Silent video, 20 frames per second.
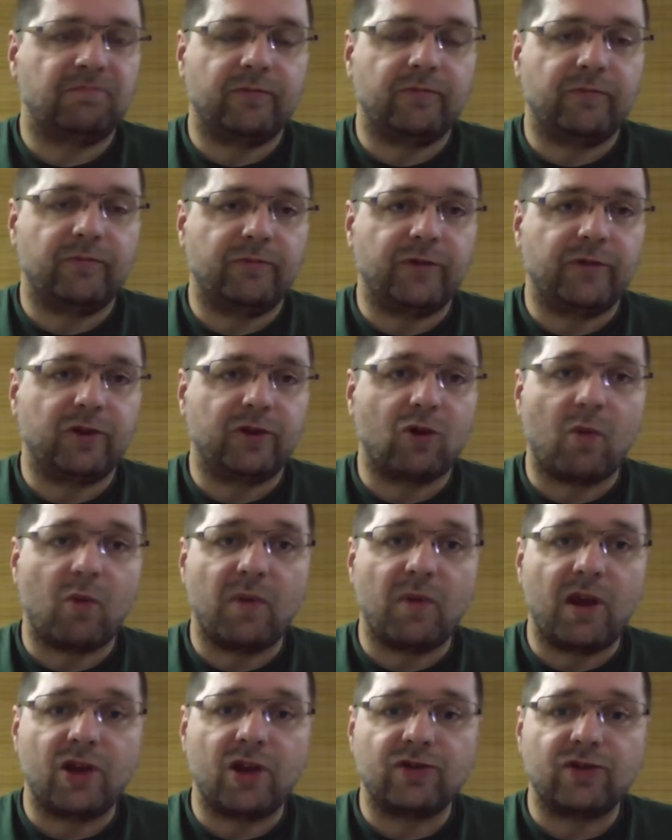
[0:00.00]
with
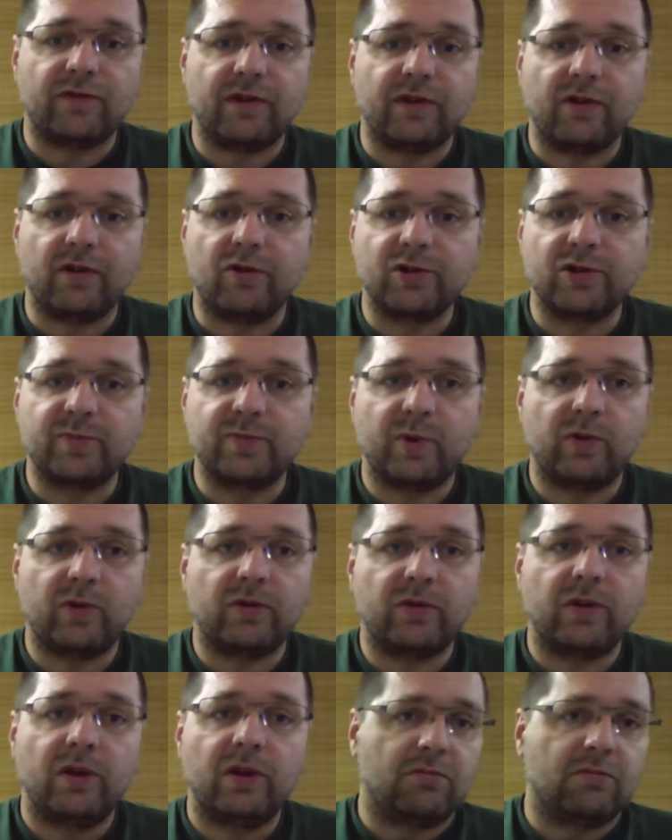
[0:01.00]
combination with the hotspot,
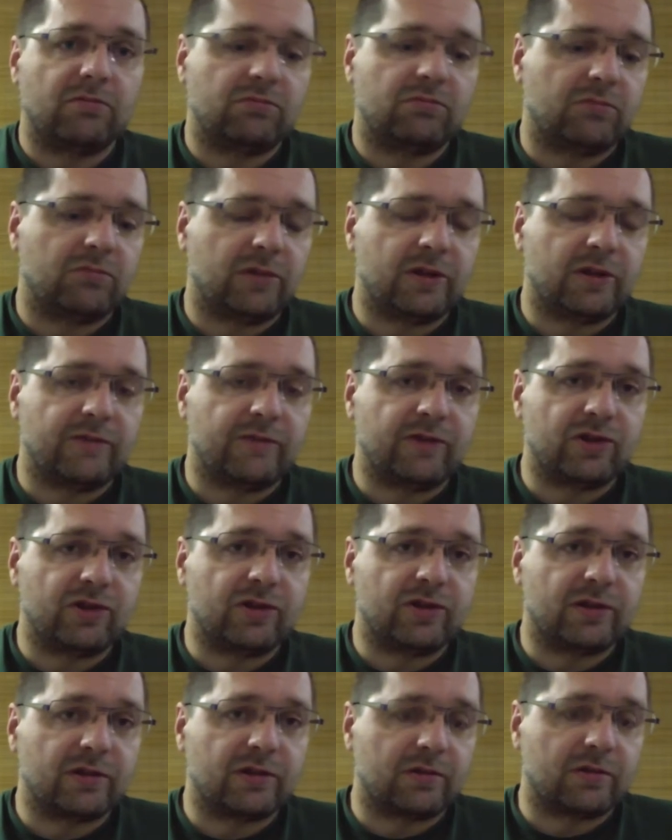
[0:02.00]
which
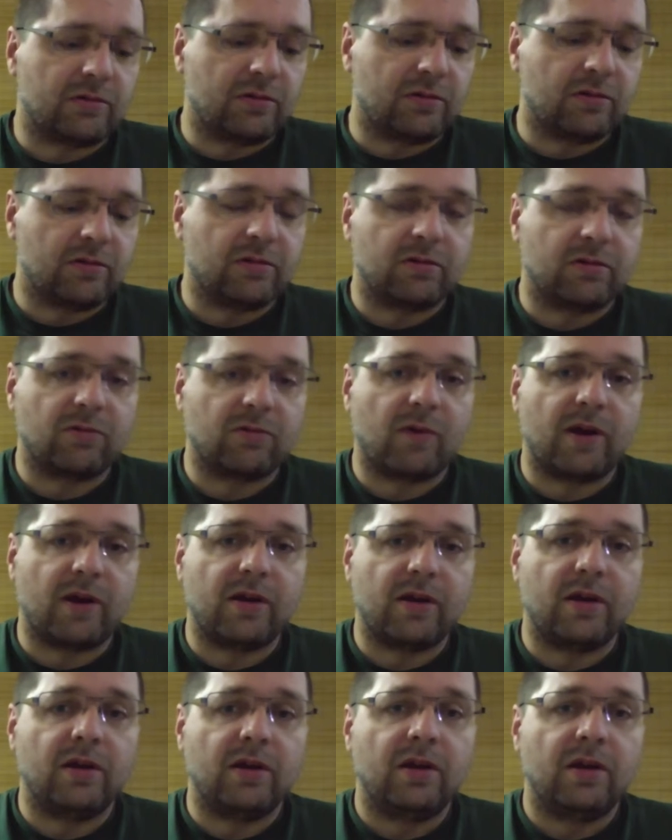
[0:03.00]
is quite
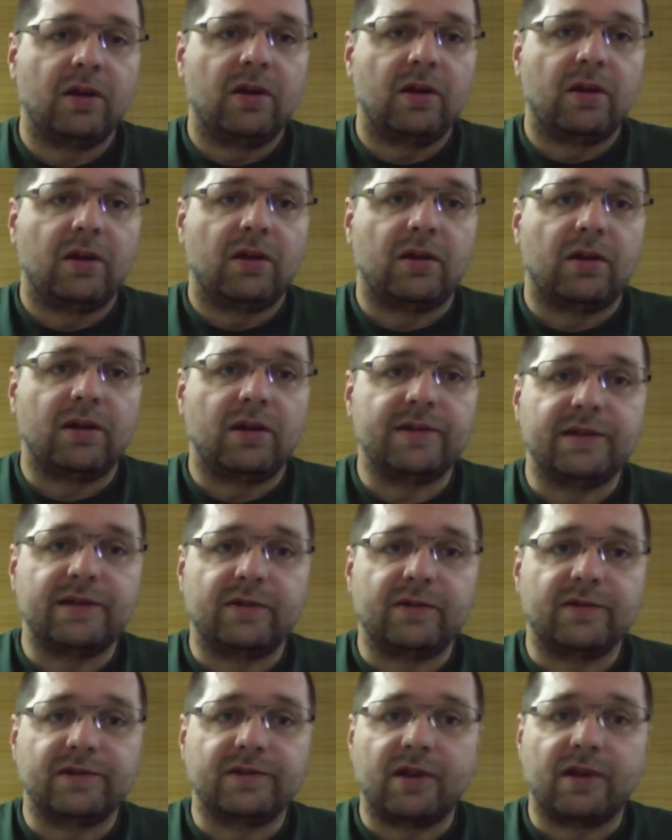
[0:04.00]
easy
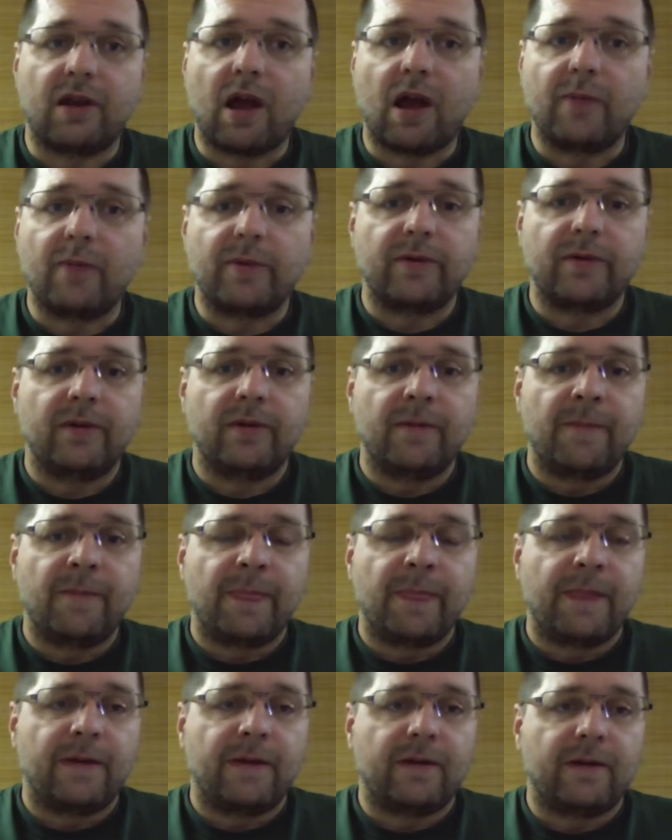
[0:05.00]
to set up.
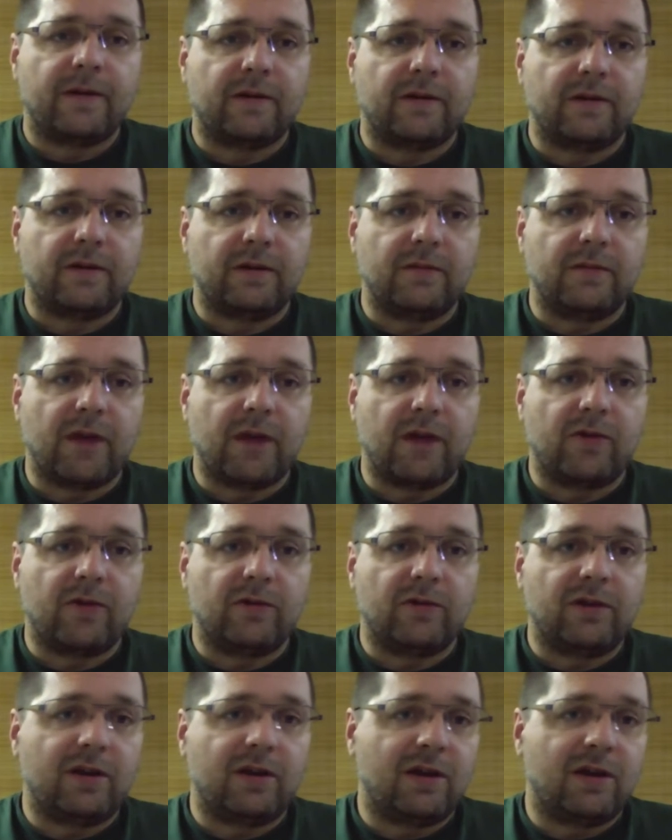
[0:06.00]
In
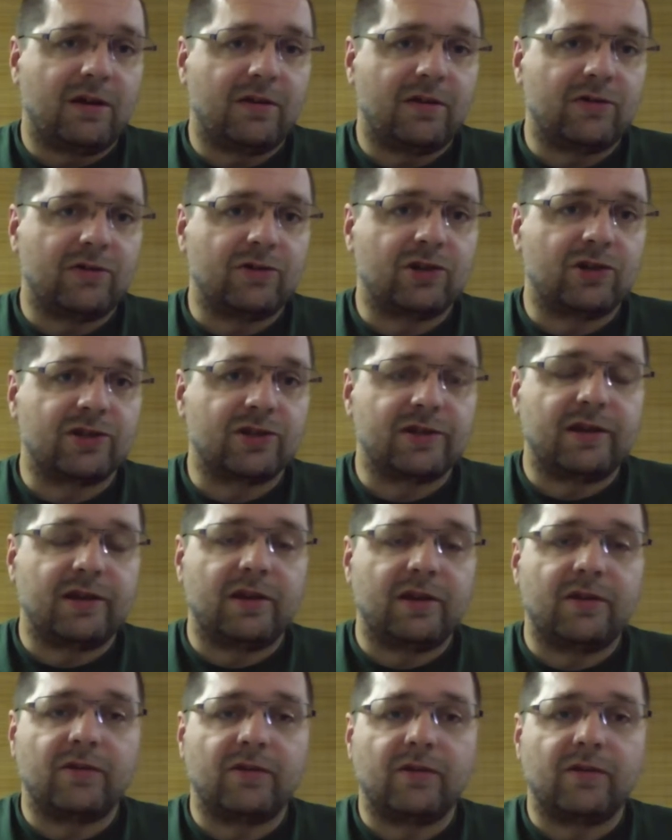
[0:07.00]
MikroTik, you just need
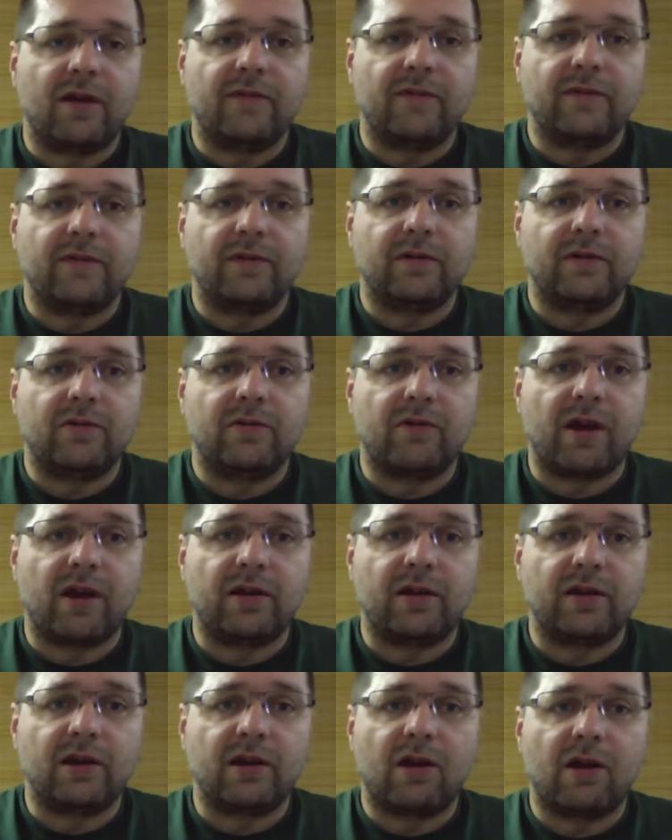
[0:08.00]
to have a
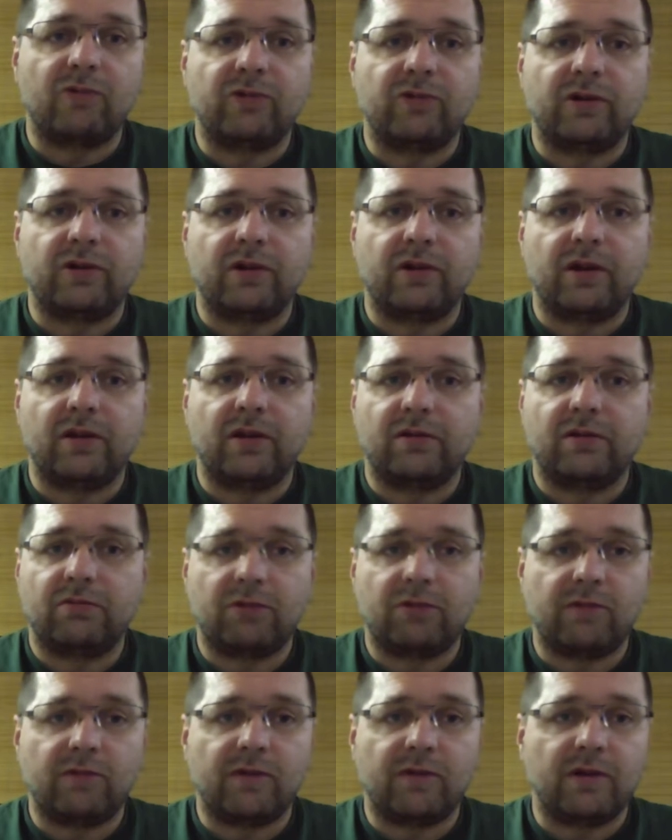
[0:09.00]
running router, and
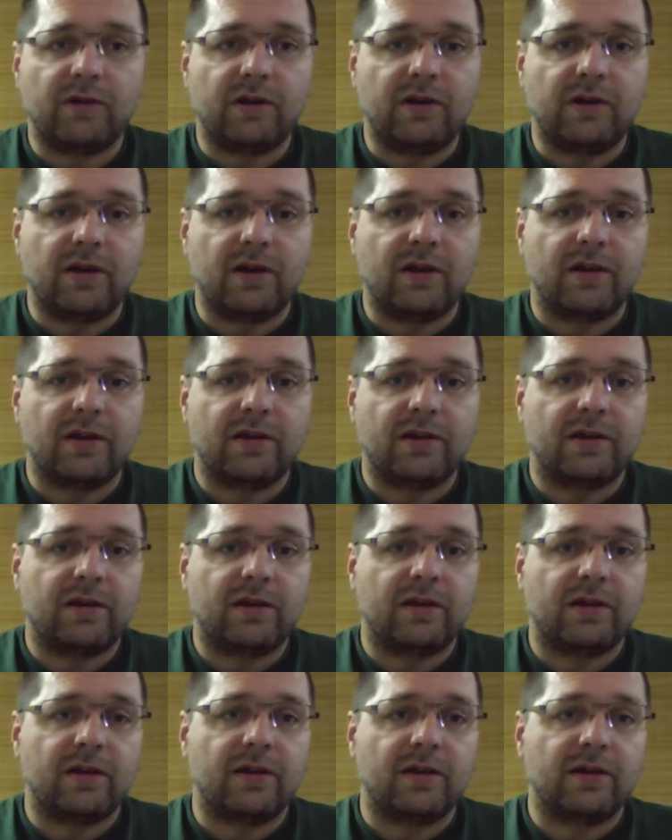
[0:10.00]
you will hit a
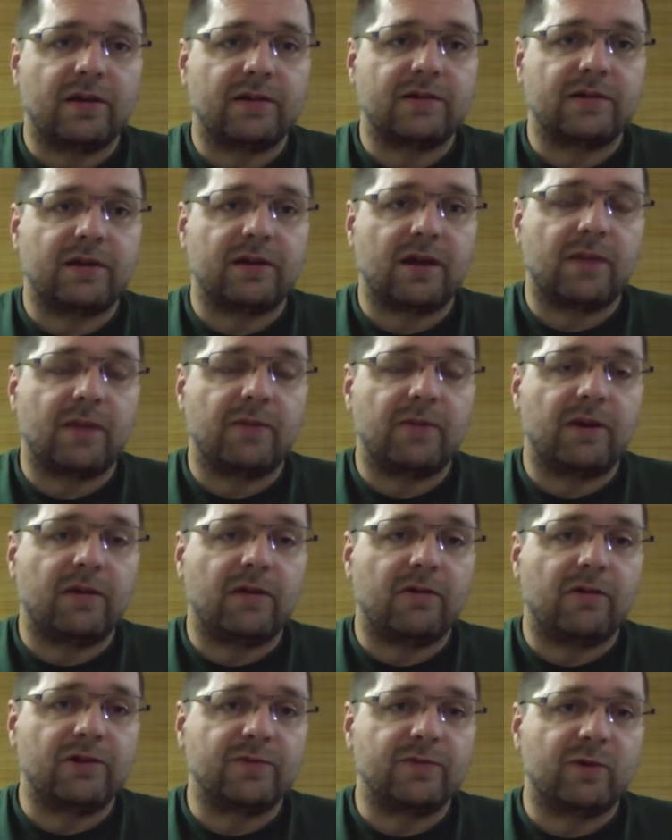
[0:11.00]
setup in
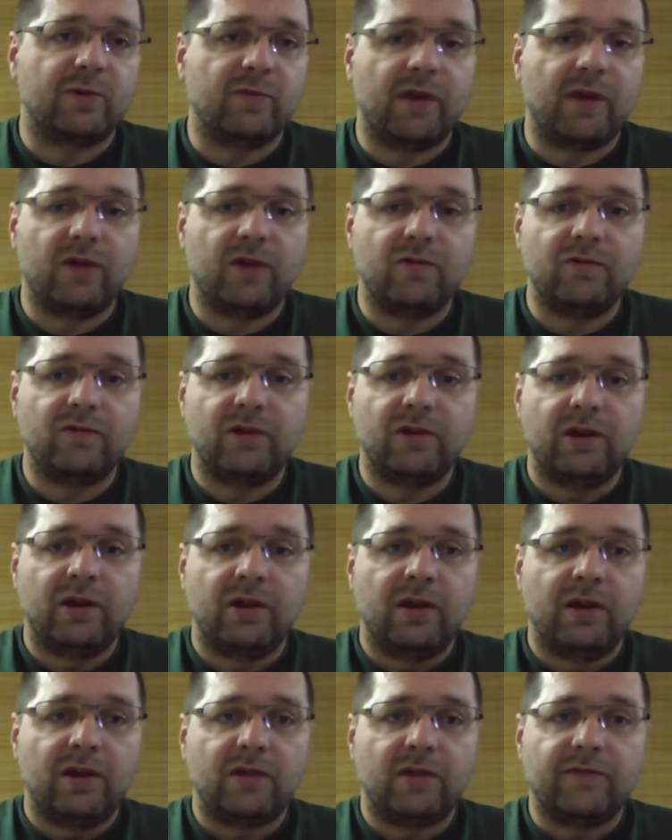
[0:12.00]
hotspot menu,
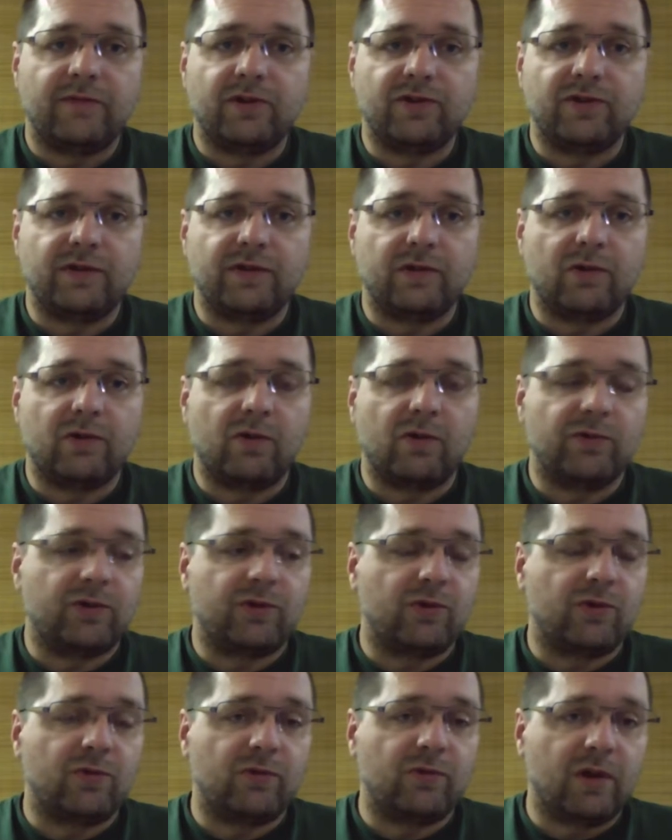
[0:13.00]
which will go
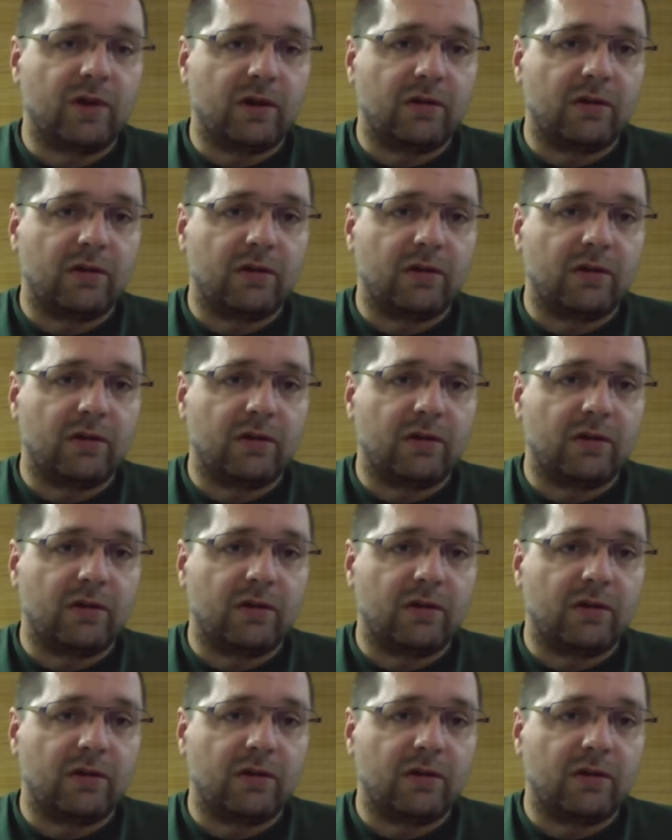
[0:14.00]
through the